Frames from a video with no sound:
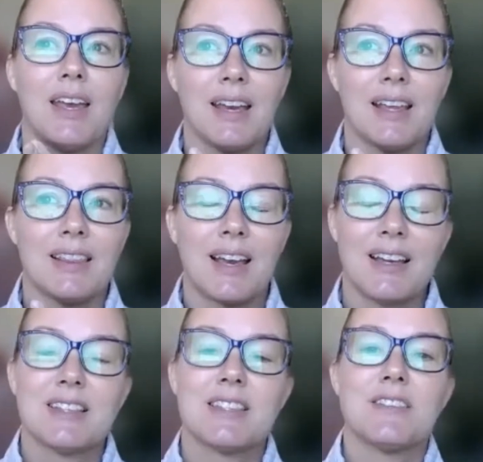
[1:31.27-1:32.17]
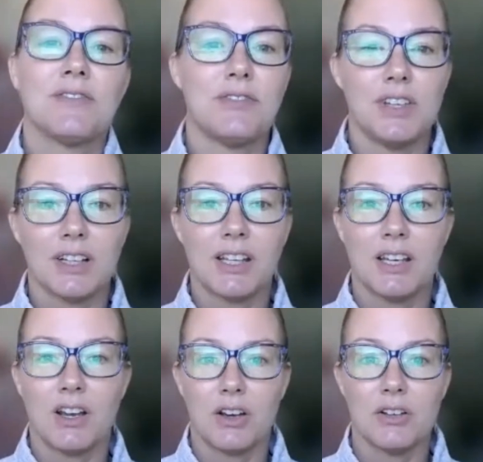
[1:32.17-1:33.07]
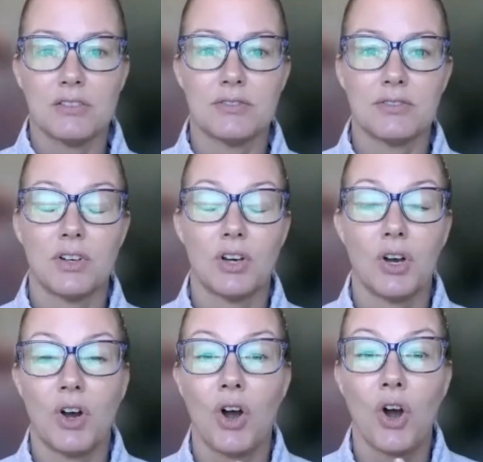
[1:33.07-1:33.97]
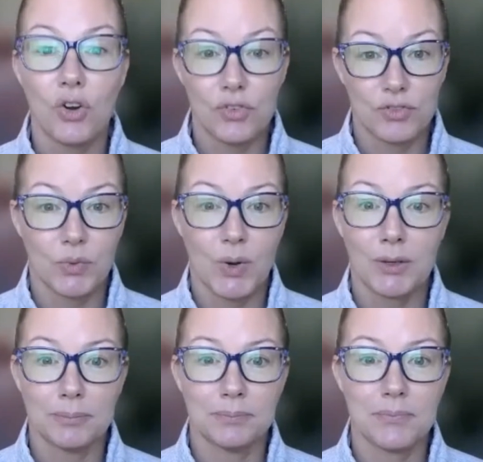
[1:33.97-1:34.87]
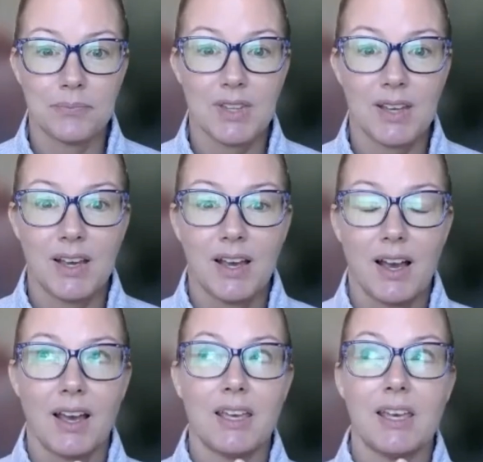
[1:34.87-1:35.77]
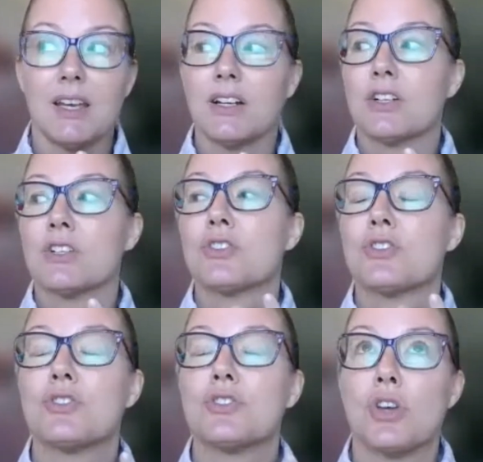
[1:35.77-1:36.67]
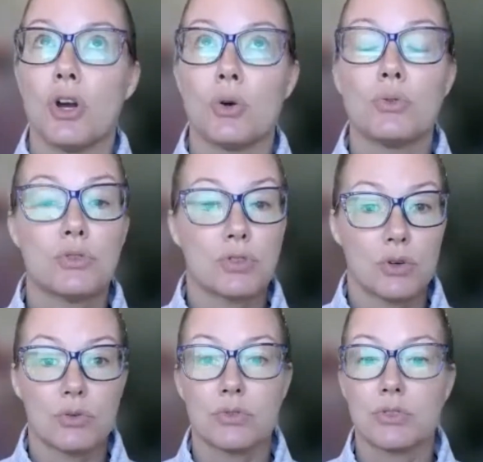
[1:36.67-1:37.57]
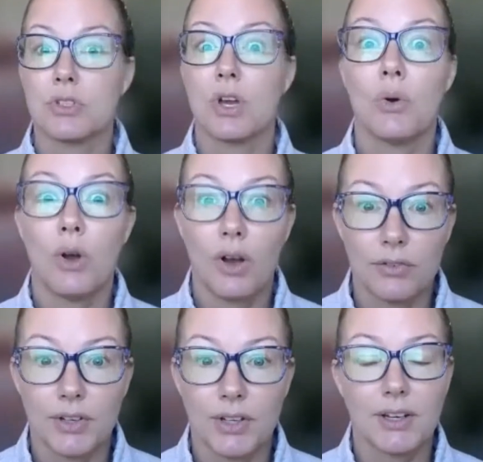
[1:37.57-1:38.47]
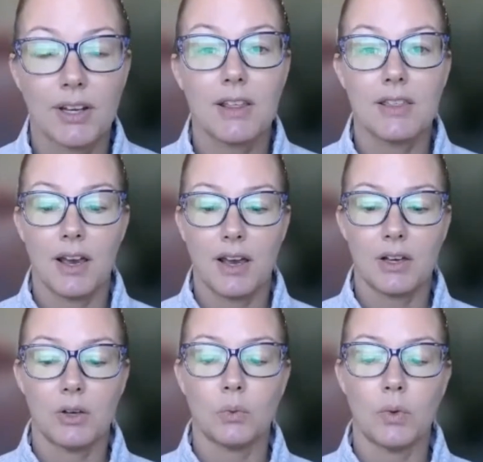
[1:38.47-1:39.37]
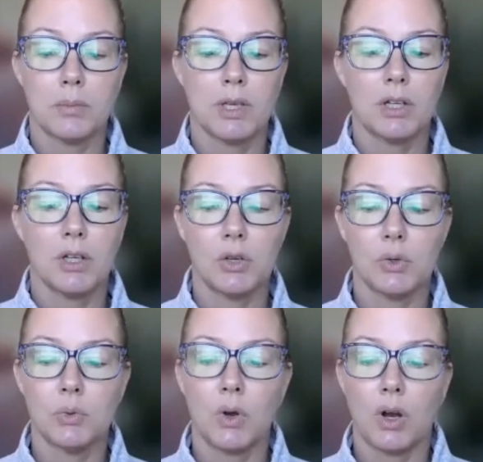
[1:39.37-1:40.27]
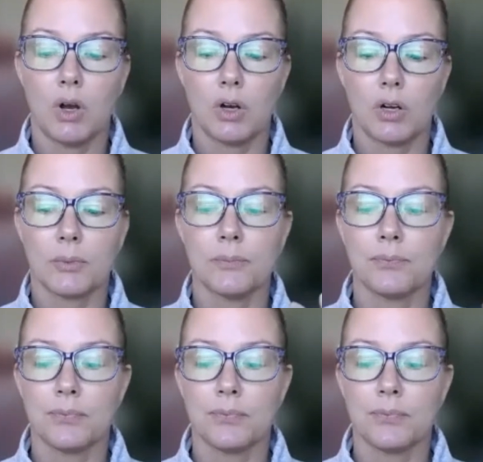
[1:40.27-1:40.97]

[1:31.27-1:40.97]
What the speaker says: And that is the feeling of overwhelm. I hear so often that women who are